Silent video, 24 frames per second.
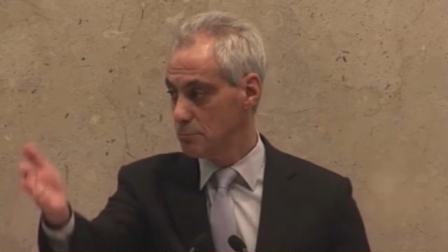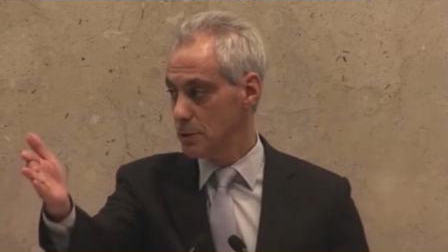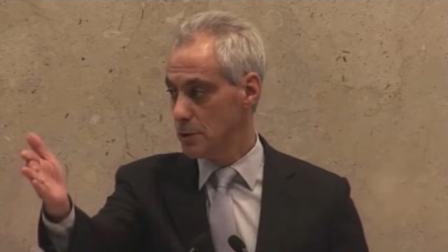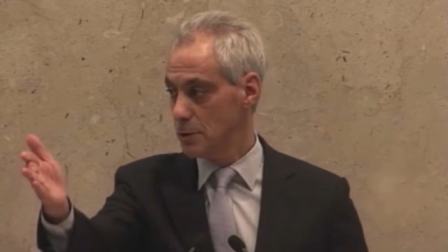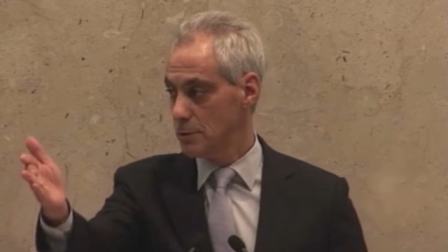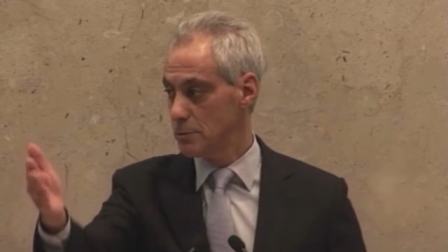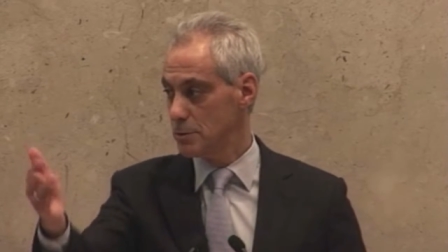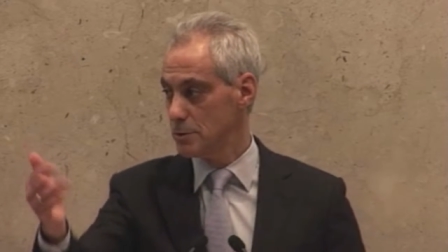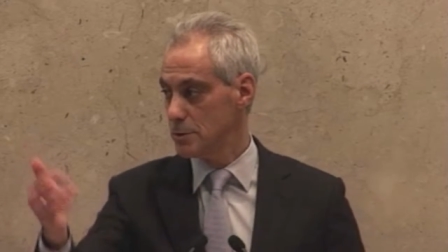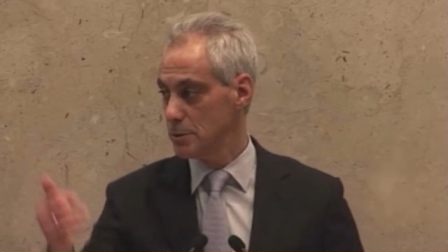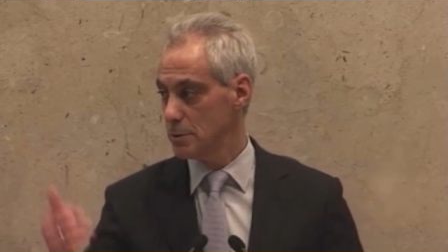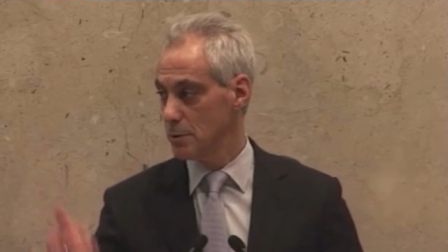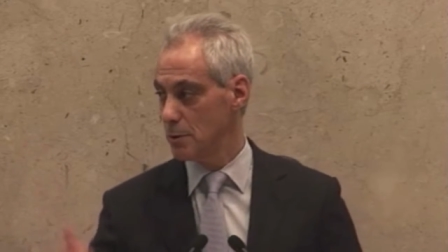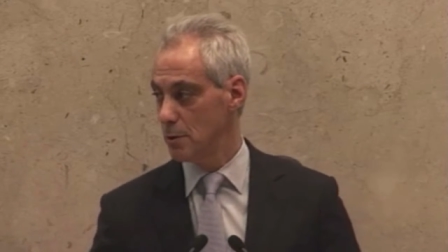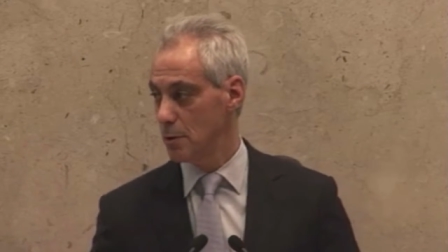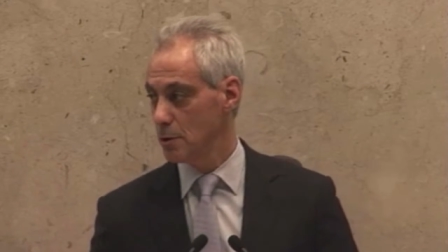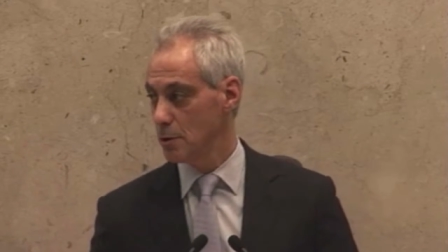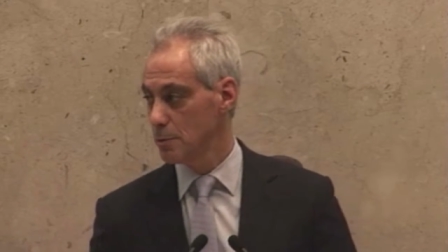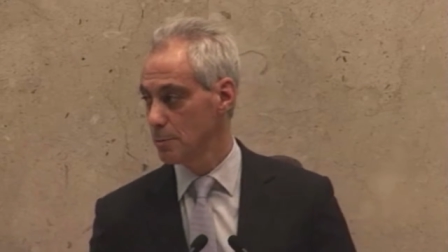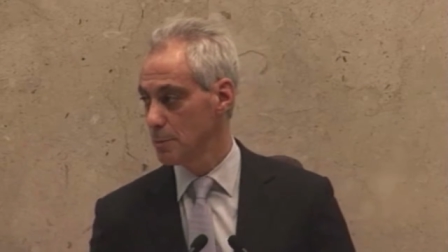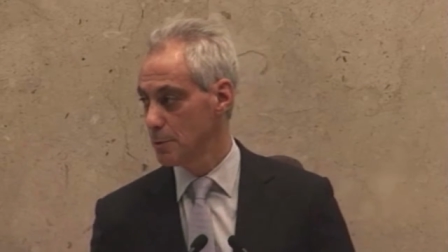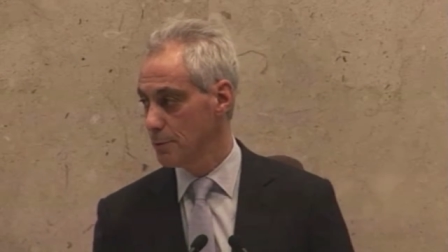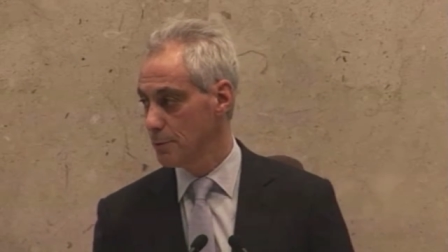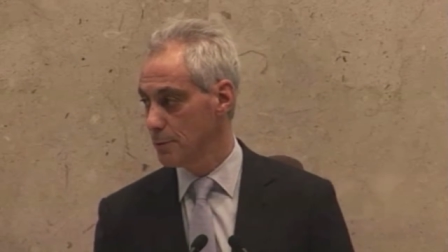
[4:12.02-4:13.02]
When I was in
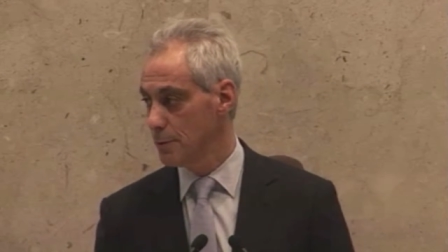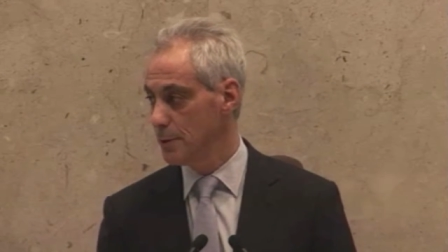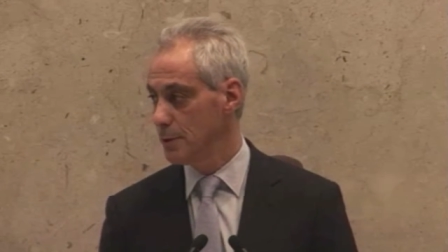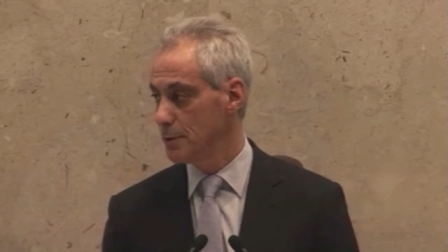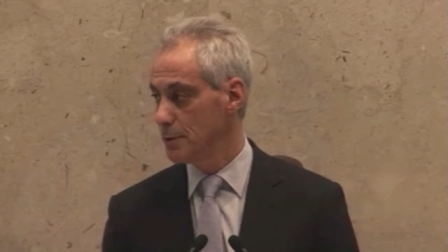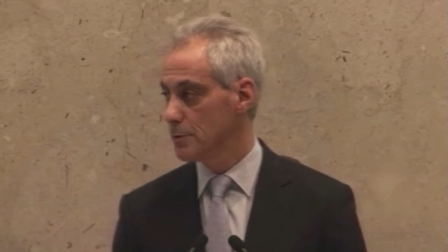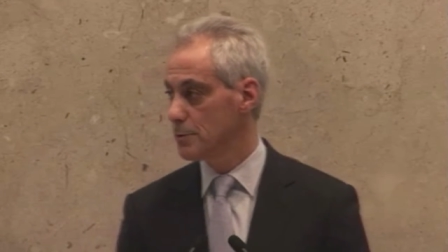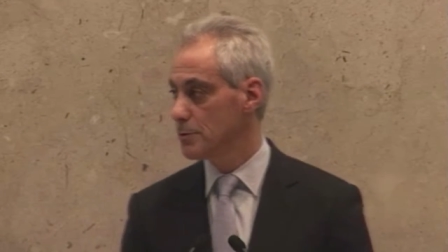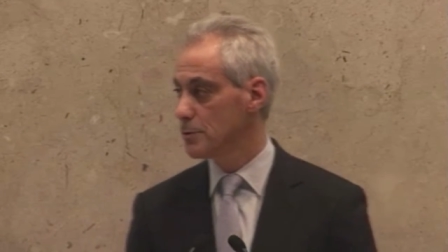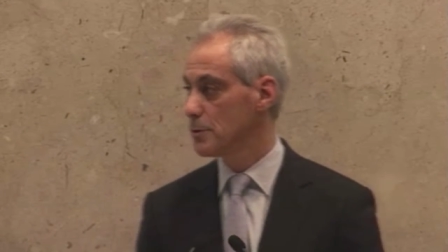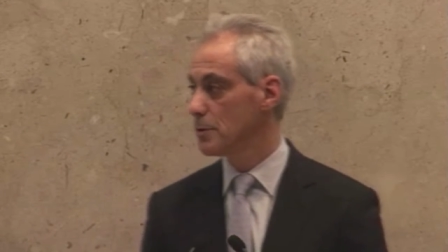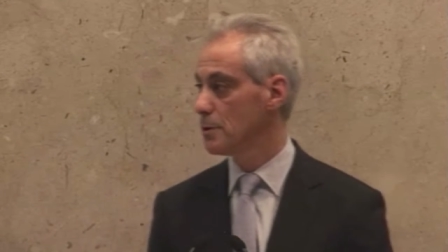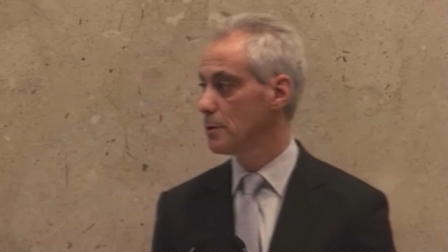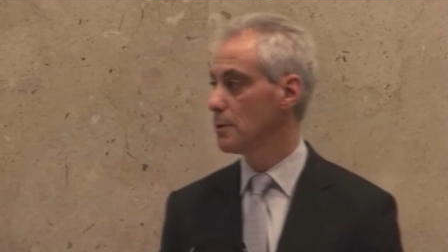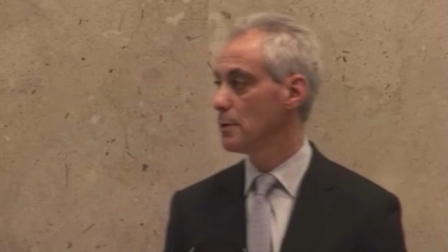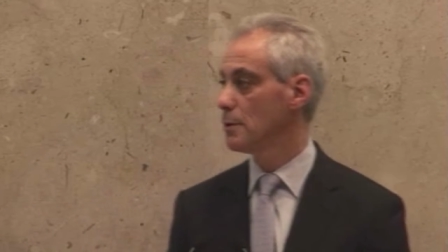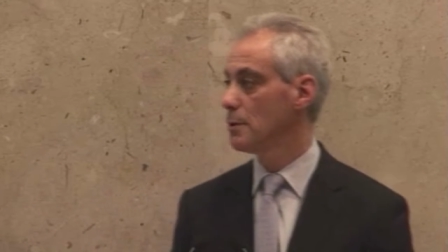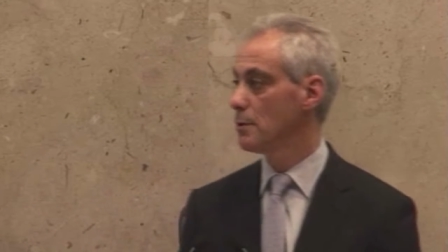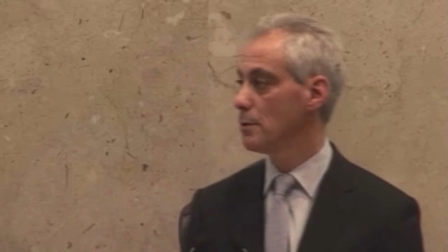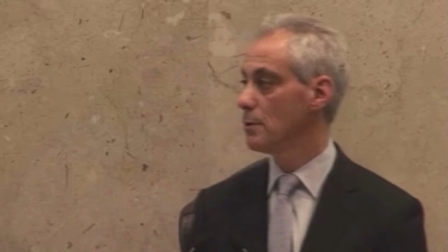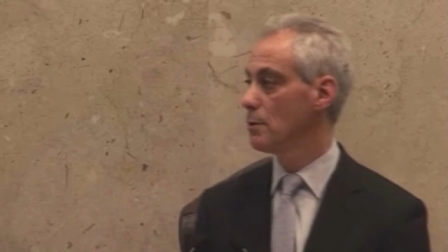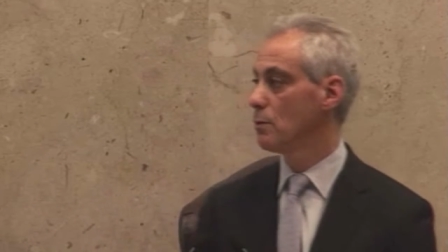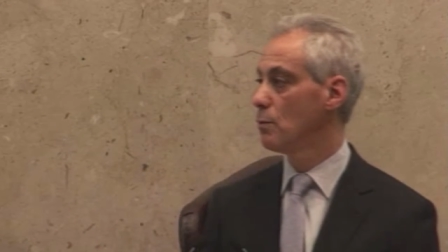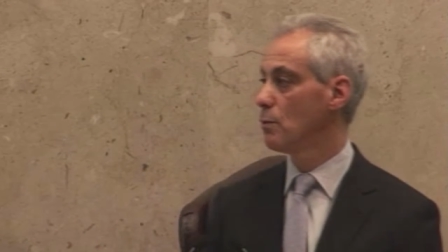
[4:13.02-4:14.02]
Alderman Arena's
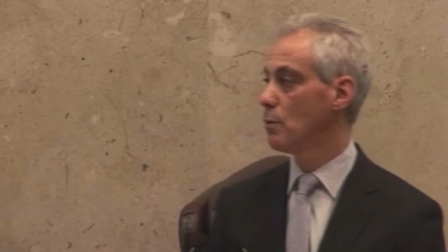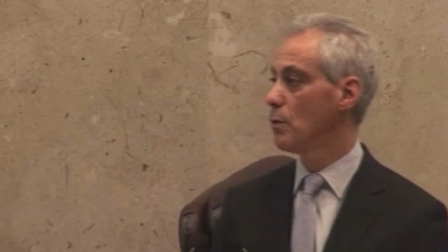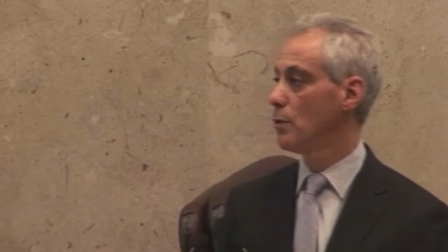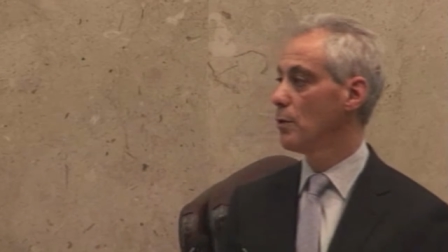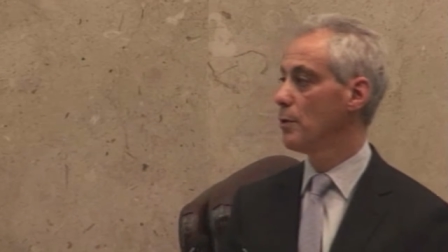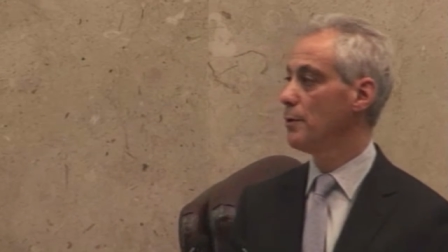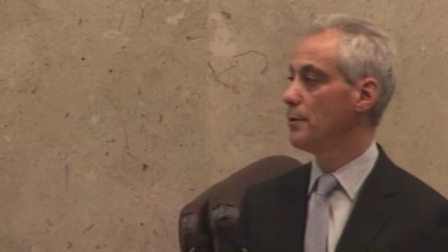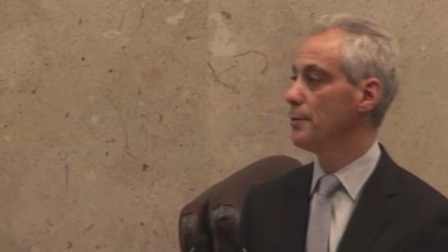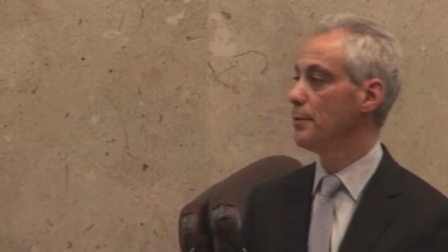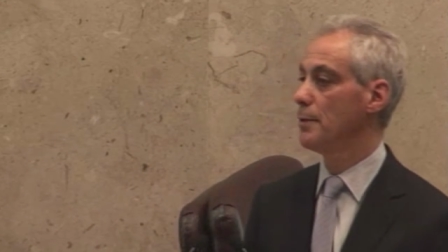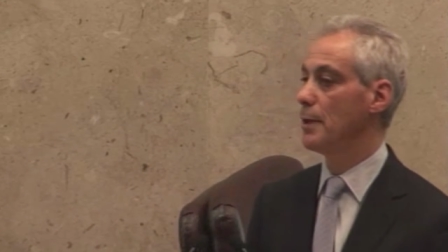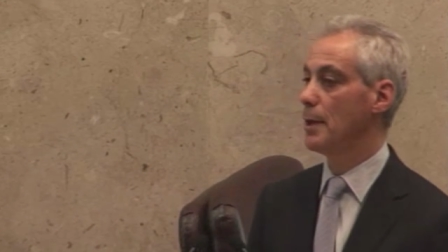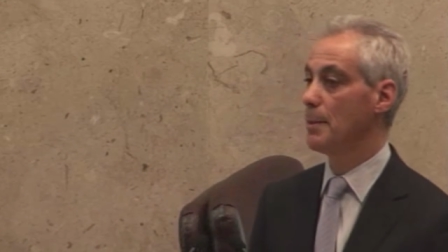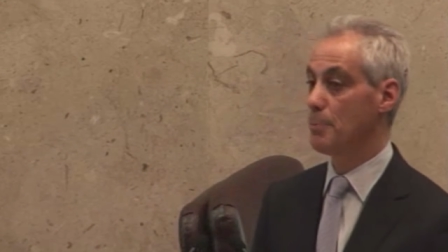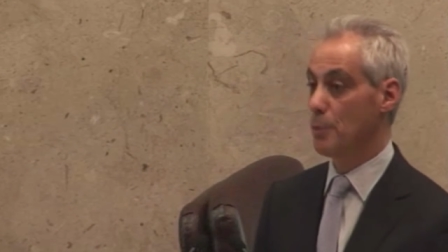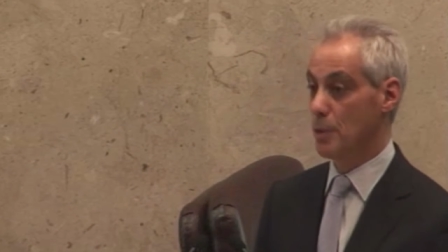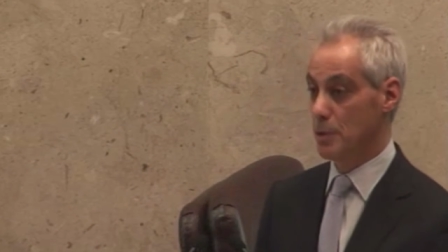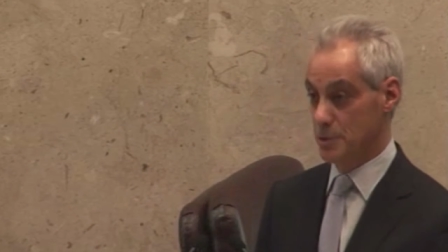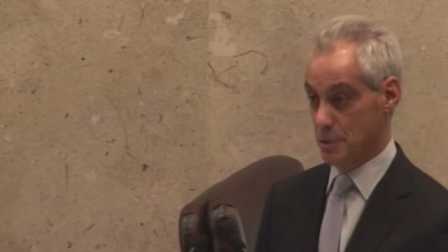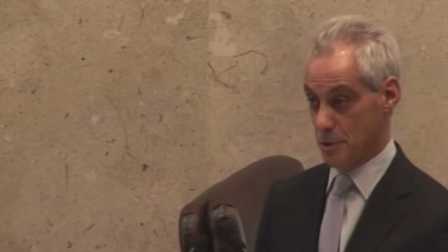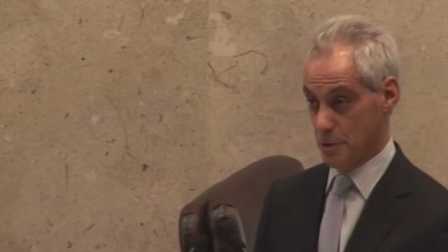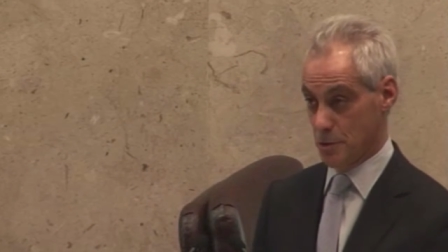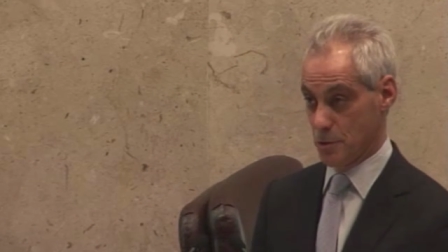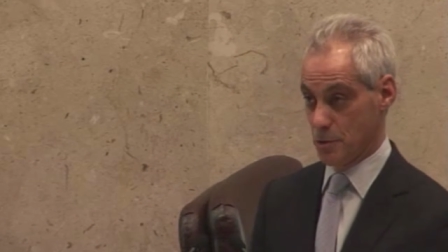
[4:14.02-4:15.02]
ward at
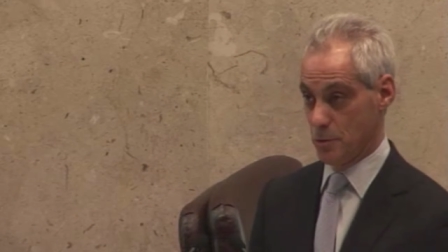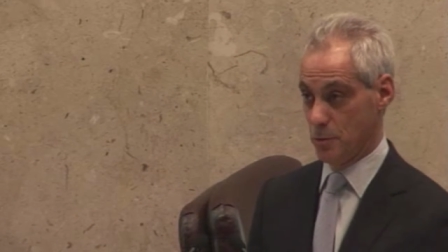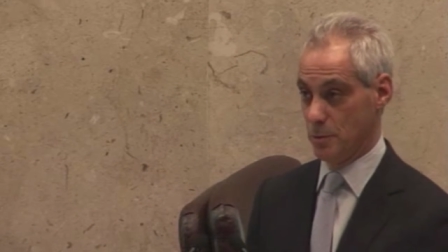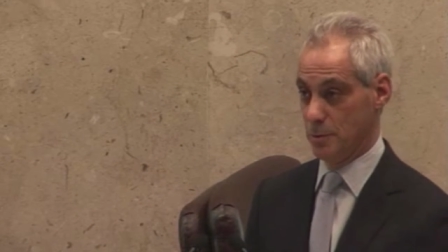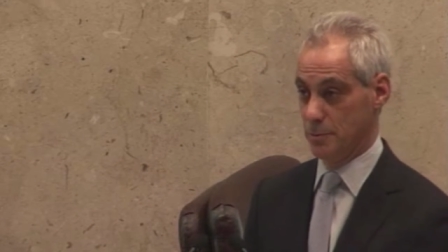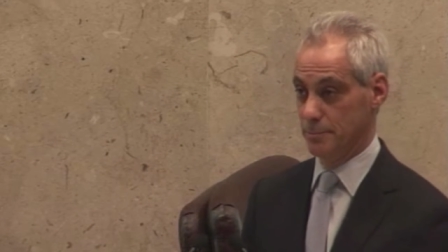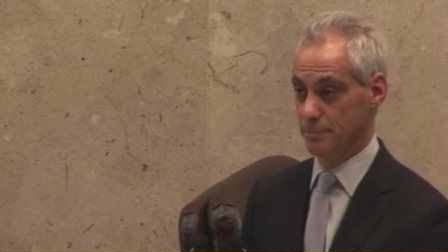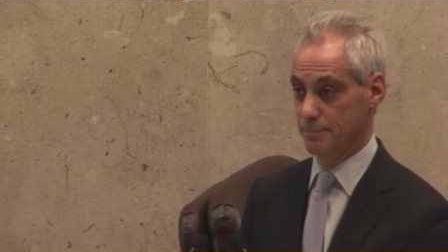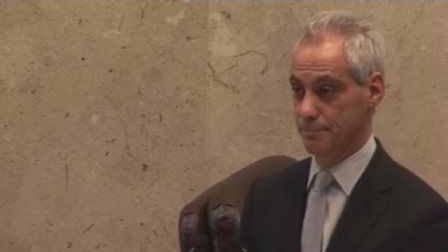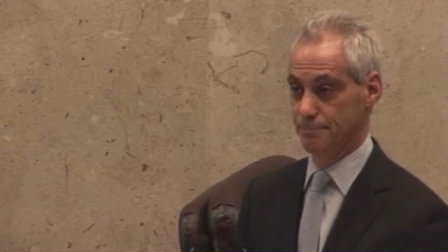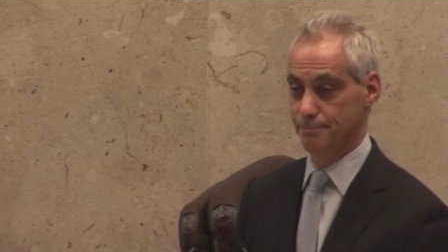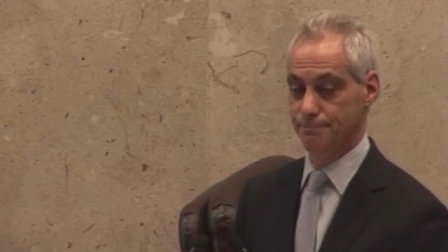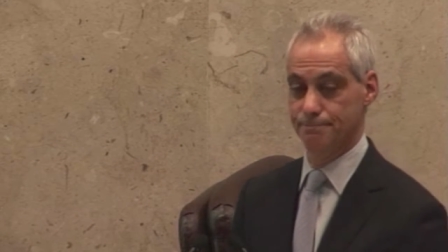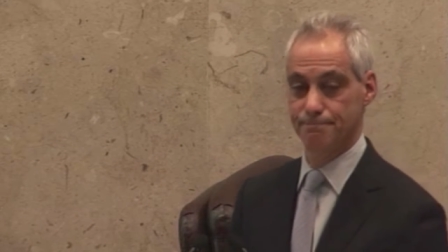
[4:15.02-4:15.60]
Pressing School,